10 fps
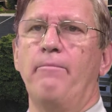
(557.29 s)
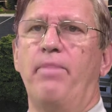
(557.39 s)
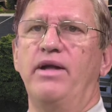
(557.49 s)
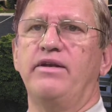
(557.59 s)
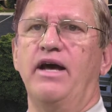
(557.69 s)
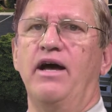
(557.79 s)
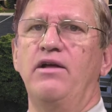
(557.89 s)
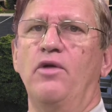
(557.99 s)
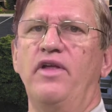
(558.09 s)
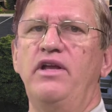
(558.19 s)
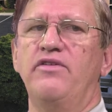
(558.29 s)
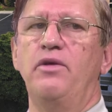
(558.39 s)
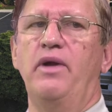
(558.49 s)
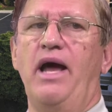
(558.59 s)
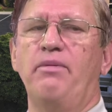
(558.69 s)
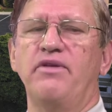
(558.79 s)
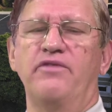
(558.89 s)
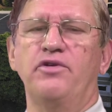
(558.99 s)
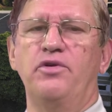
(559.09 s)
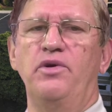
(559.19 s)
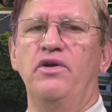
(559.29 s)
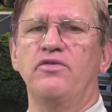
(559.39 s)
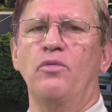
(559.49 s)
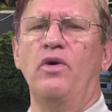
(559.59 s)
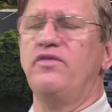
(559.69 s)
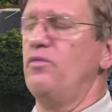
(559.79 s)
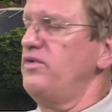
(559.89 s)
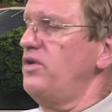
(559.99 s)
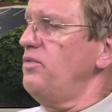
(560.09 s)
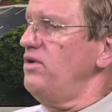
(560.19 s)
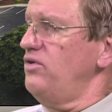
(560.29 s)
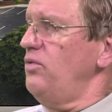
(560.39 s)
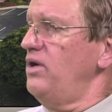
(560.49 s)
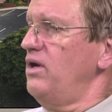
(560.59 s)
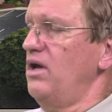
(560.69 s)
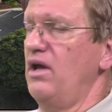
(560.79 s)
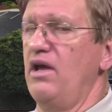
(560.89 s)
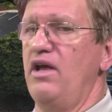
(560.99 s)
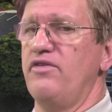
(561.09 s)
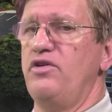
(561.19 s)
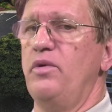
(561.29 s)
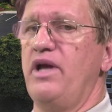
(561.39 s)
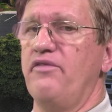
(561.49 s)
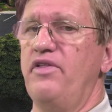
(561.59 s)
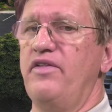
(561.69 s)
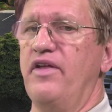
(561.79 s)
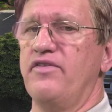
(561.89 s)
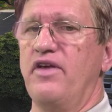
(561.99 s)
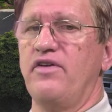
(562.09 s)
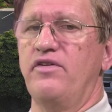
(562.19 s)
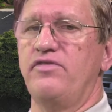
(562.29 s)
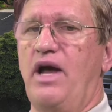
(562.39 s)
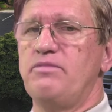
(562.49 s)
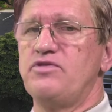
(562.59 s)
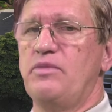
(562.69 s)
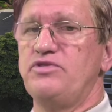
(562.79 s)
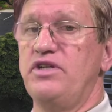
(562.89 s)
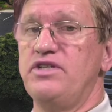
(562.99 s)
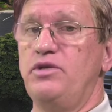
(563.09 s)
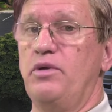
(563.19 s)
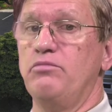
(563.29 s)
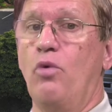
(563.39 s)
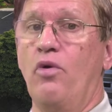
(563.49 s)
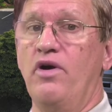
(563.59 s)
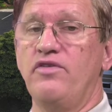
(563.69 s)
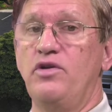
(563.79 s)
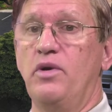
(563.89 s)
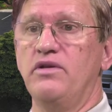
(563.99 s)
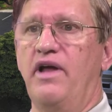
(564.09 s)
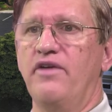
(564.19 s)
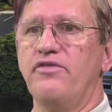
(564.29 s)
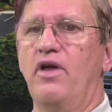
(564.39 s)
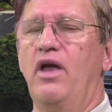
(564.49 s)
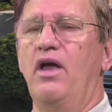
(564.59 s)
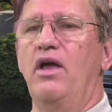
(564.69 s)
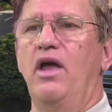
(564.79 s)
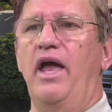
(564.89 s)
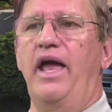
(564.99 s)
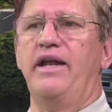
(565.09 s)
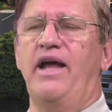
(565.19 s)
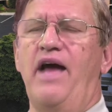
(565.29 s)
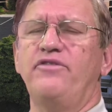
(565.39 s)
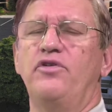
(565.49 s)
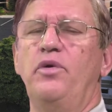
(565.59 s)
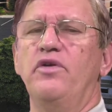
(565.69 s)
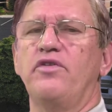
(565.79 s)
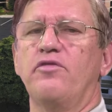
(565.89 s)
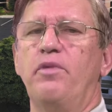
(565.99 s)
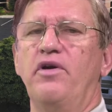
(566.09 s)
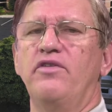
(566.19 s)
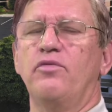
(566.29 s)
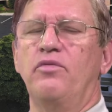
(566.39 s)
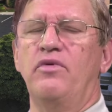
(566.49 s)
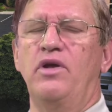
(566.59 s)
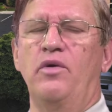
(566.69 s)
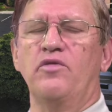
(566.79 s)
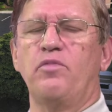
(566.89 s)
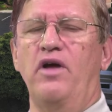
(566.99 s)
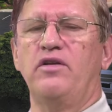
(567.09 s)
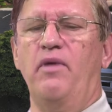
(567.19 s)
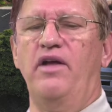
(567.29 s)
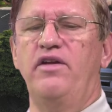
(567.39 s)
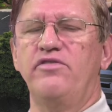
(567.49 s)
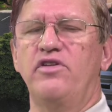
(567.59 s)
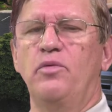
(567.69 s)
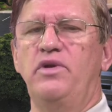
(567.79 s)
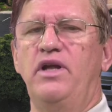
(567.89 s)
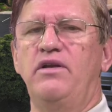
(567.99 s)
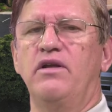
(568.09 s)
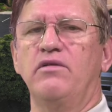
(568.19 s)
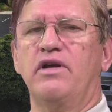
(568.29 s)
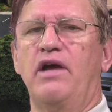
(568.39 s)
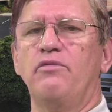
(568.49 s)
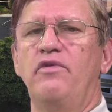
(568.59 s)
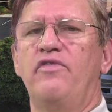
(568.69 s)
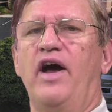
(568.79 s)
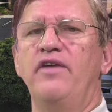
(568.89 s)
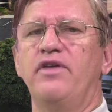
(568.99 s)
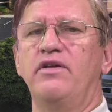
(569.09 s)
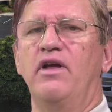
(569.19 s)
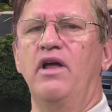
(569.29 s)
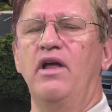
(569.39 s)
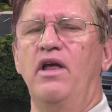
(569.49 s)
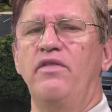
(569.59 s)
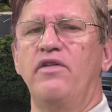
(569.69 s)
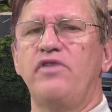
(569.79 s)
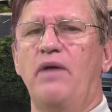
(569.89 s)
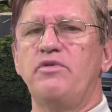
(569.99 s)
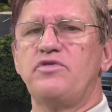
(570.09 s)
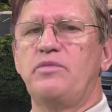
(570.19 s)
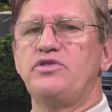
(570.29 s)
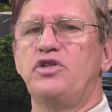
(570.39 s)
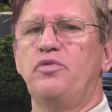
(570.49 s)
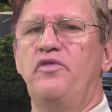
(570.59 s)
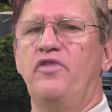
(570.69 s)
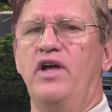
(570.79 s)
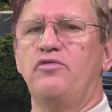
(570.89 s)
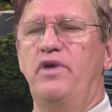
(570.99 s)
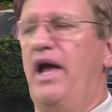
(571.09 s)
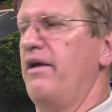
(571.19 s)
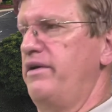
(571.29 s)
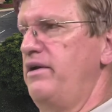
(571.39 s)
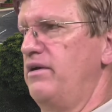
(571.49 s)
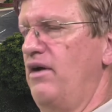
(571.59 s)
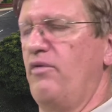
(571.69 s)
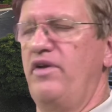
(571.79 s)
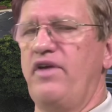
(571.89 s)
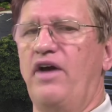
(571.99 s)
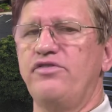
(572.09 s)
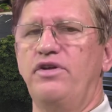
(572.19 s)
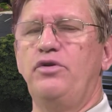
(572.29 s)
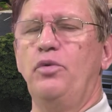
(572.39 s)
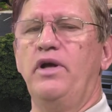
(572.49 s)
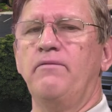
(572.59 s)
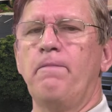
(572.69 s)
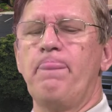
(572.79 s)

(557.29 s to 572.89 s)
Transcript: But then you see what happens after 2 years. What's he really doing? Is he doing everything that it says on the job description? Is he doing more? Is he doing less? And after 2 years' experience, it was brought to my attention that we need to look at revising the job description to reflect reality of what he's actually doing.